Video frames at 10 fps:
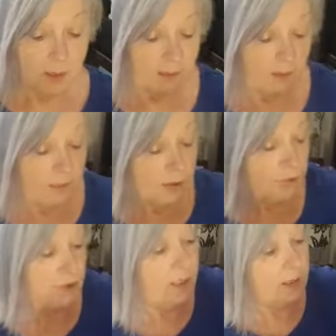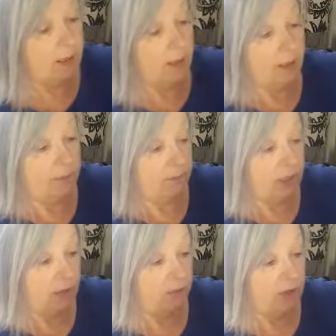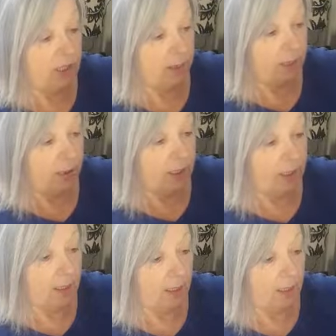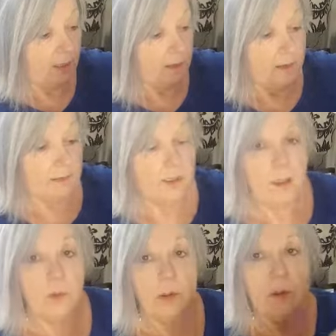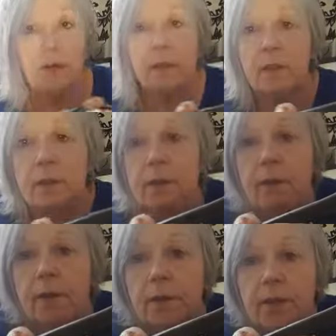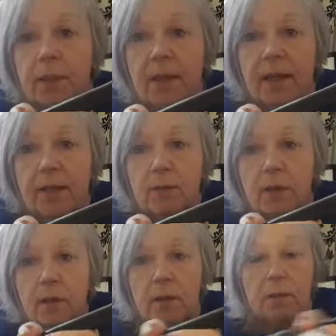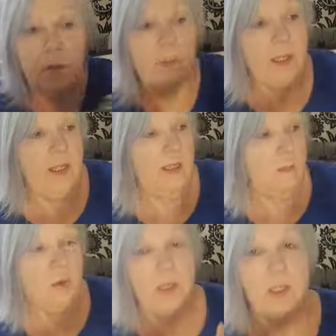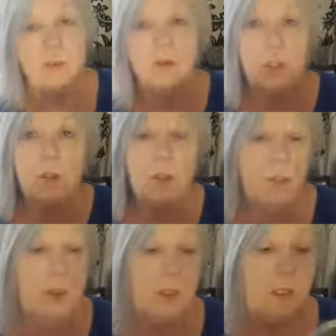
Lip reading: Now this dress is really pretty. Now this was £3 from my animal sanctuary shop.